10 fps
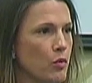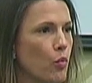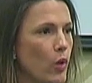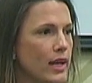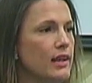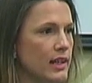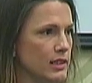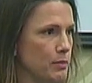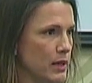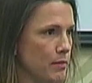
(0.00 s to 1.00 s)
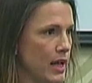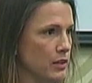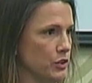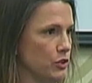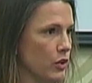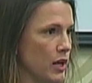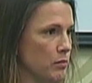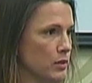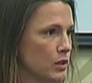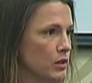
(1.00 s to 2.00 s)
We need to be
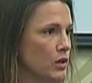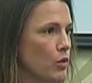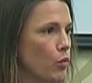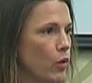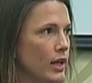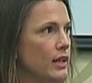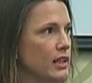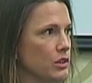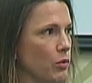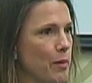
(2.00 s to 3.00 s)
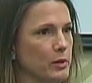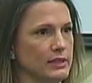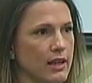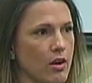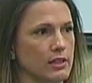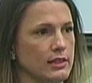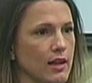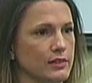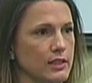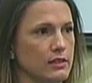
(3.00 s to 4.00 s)
mainstream. We need to represent
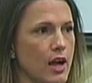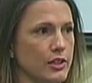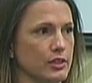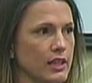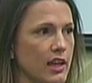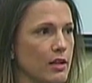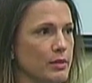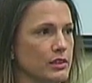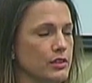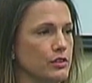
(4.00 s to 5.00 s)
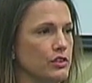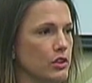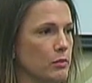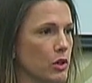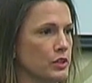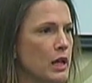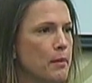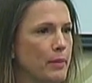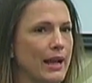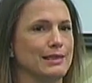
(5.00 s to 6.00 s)
ourselves as not just cannabis consumers,
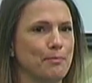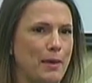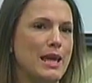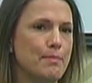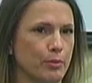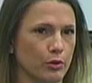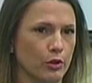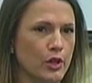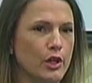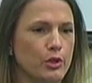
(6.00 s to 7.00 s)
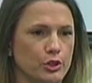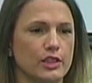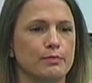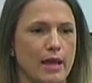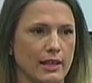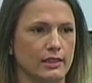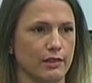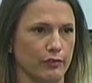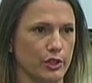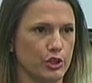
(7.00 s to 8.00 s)
but as people who just make a
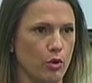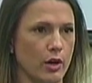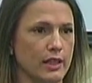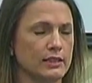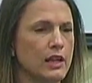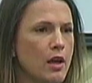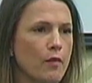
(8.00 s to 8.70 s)
different choice.